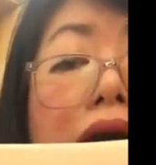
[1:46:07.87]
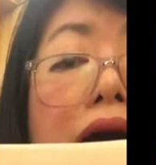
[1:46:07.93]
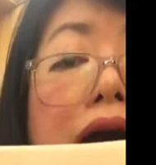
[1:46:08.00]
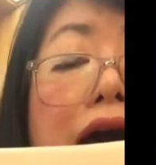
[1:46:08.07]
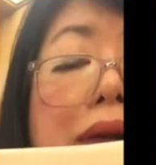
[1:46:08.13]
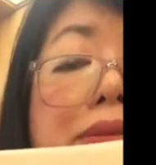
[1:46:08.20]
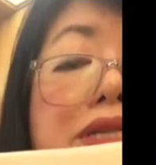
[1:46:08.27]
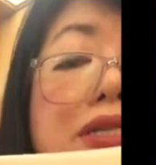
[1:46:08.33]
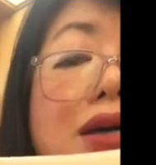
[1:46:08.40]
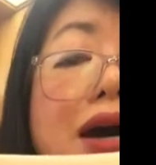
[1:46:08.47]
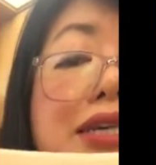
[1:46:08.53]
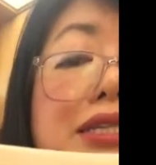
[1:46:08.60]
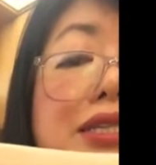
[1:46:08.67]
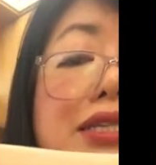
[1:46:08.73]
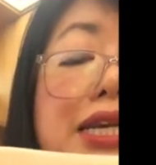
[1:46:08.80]
I'm a
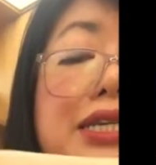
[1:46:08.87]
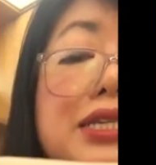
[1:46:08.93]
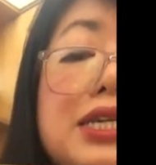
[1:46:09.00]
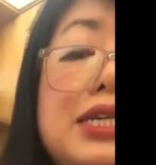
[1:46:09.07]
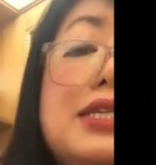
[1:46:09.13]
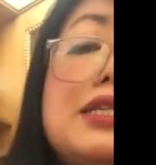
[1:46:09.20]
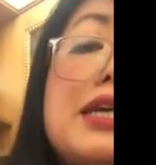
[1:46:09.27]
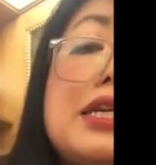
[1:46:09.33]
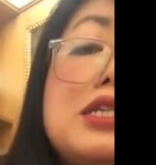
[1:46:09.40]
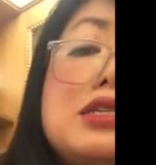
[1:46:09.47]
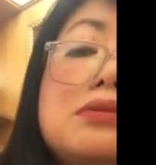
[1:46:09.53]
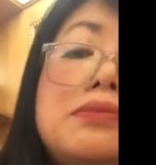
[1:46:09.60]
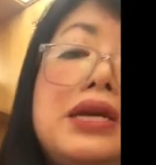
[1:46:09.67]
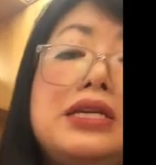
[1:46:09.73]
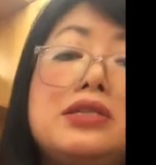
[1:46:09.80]
size 16
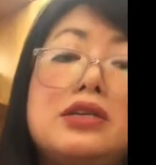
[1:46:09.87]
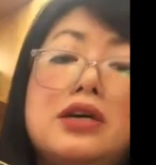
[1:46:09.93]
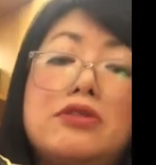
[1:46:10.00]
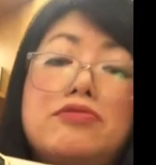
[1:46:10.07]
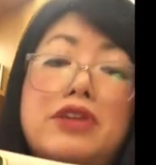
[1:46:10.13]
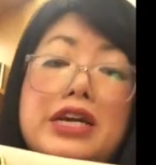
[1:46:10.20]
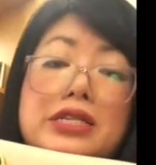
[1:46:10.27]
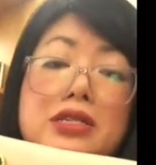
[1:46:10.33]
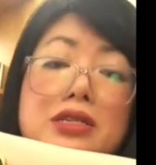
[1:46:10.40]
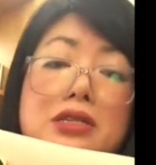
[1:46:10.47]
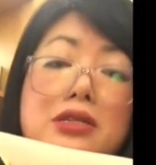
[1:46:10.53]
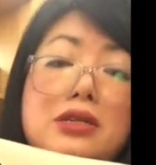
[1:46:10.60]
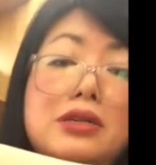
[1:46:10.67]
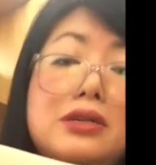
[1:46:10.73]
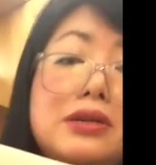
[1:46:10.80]
centimeter wrist